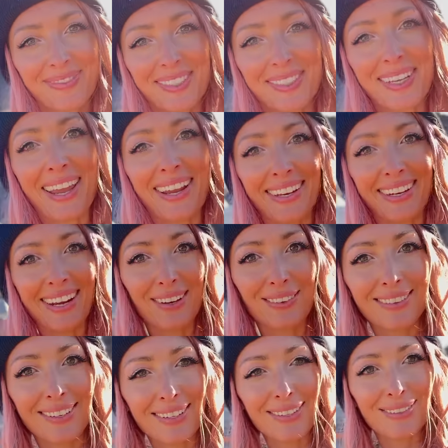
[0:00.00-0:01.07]
down in the
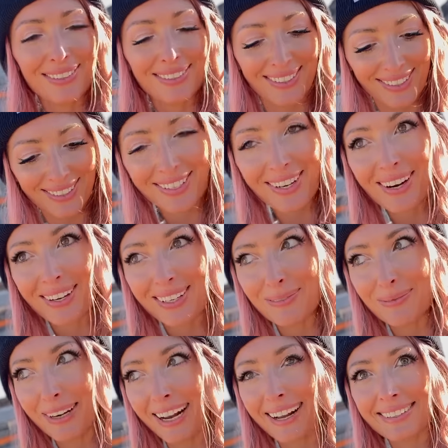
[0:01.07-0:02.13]
comments below
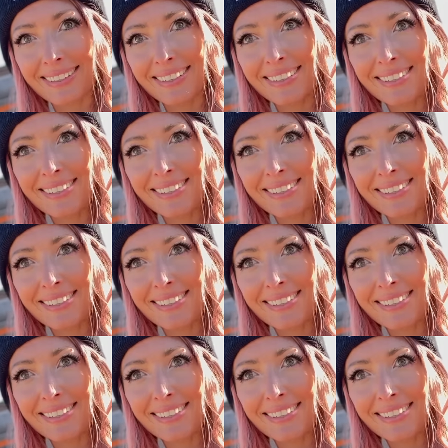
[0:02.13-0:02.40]
and I'll write you